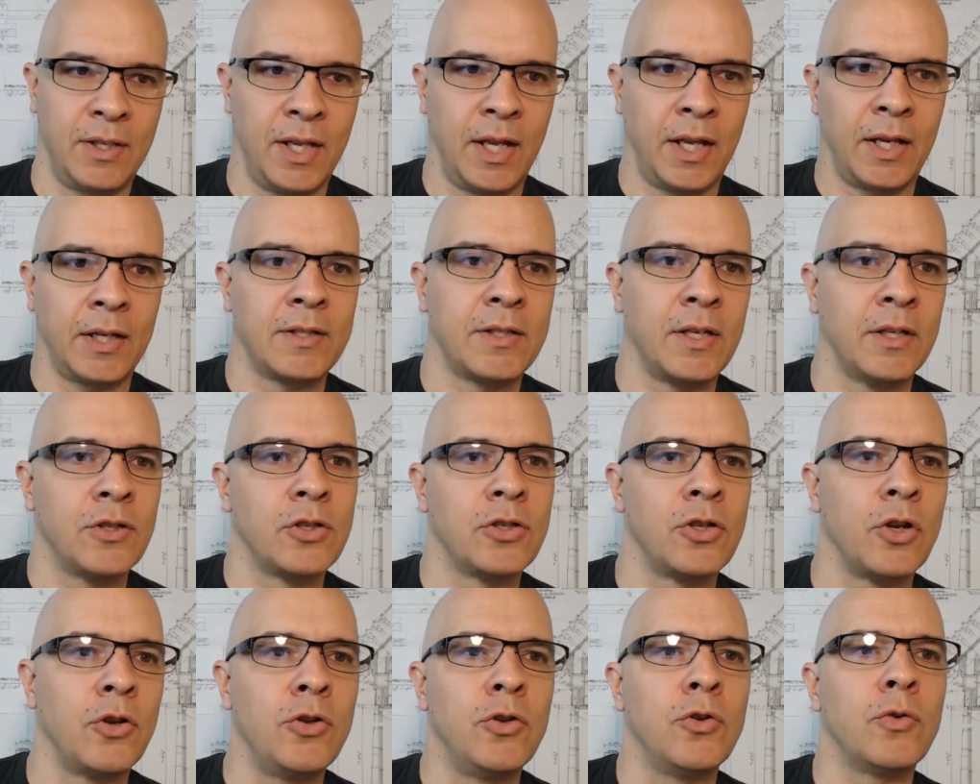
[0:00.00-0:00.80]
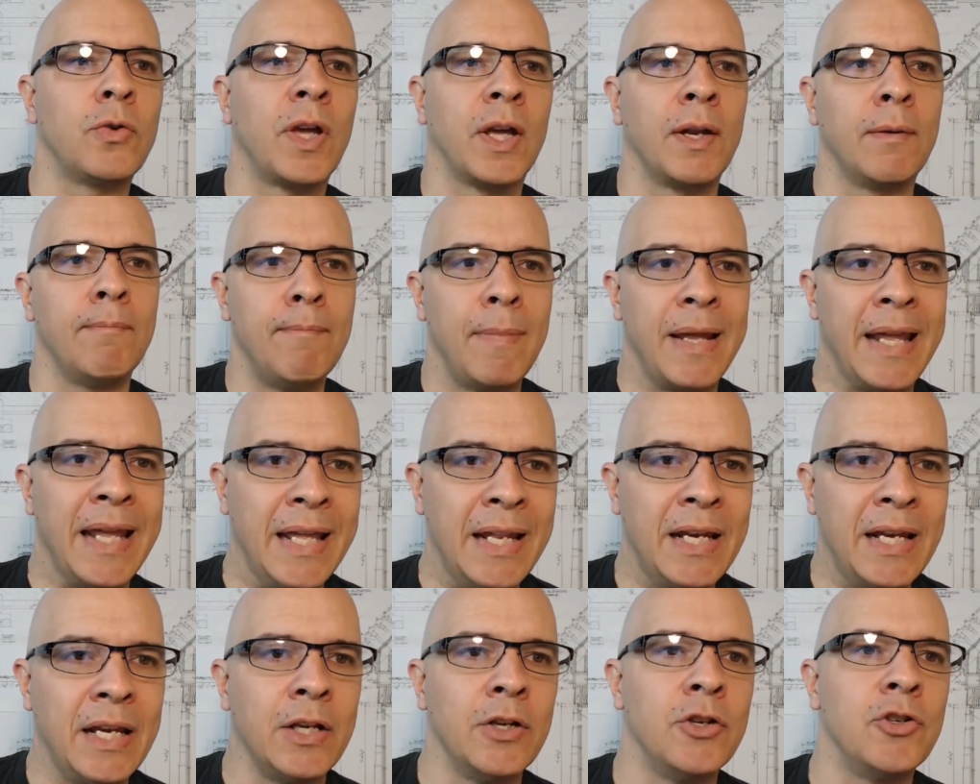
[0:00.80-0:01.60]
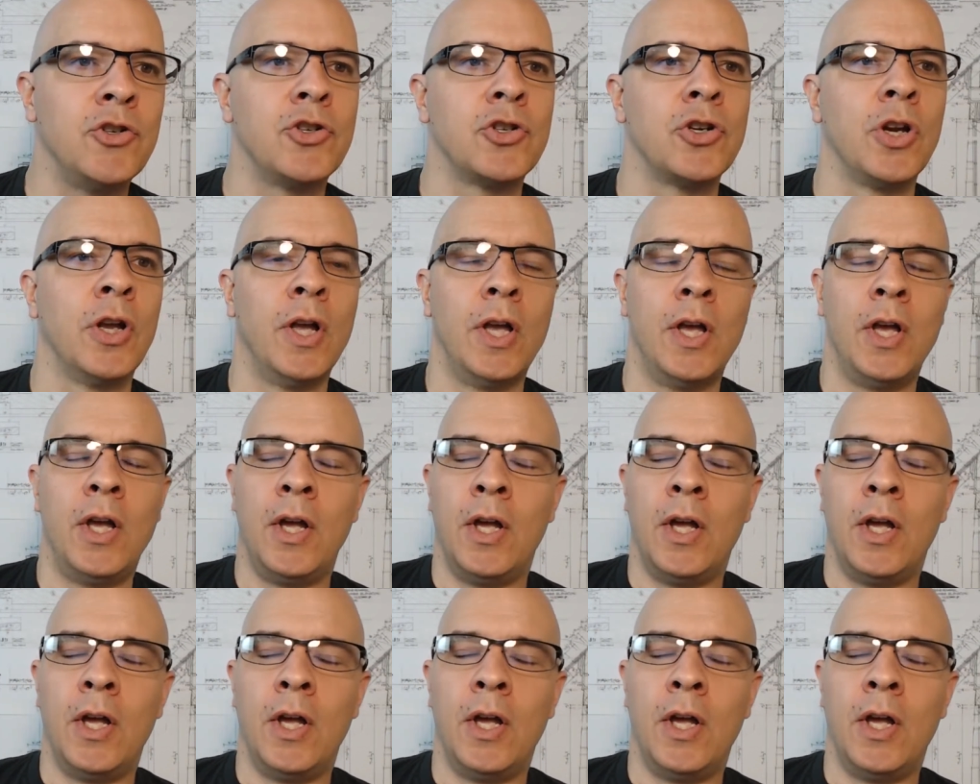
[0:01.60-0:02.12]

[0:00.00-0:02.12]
things. And so you can manage.